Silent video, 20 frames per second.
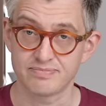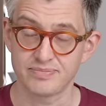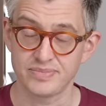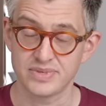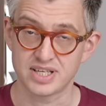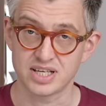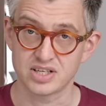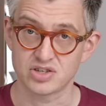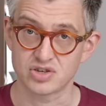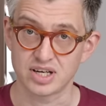
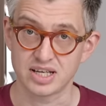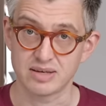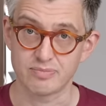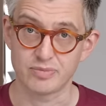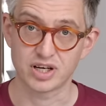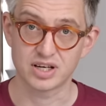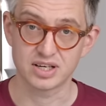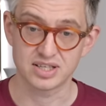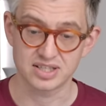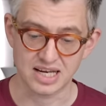essentially,
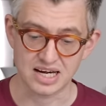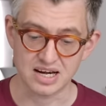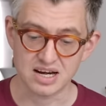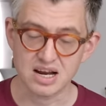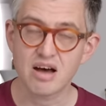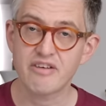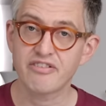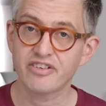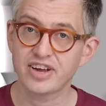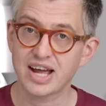because
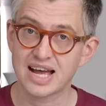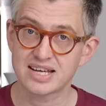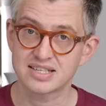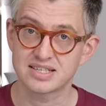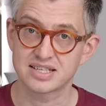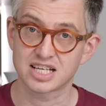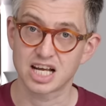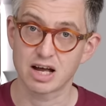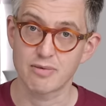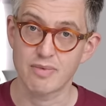enough gas
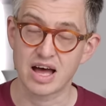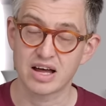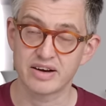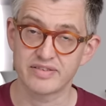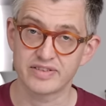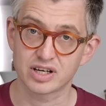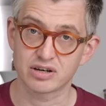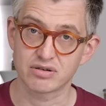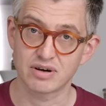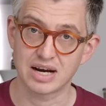has come out
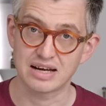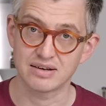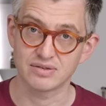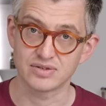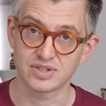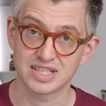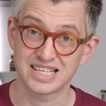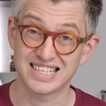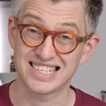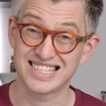of the
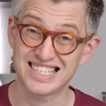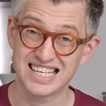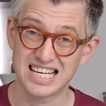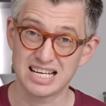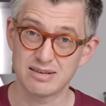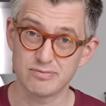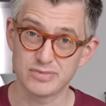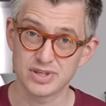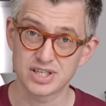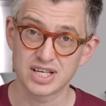grounds, it
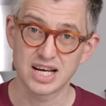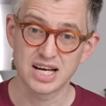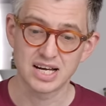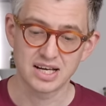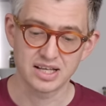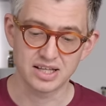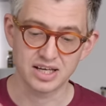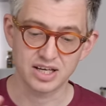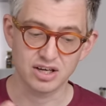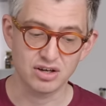seems,
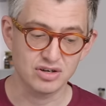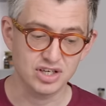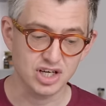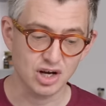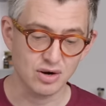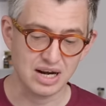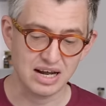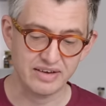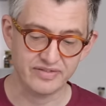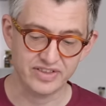that you
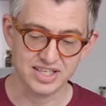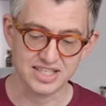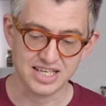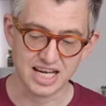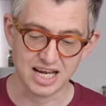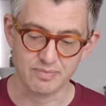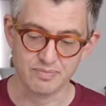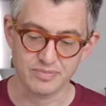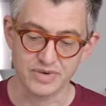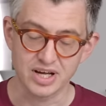don't have the
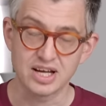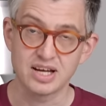same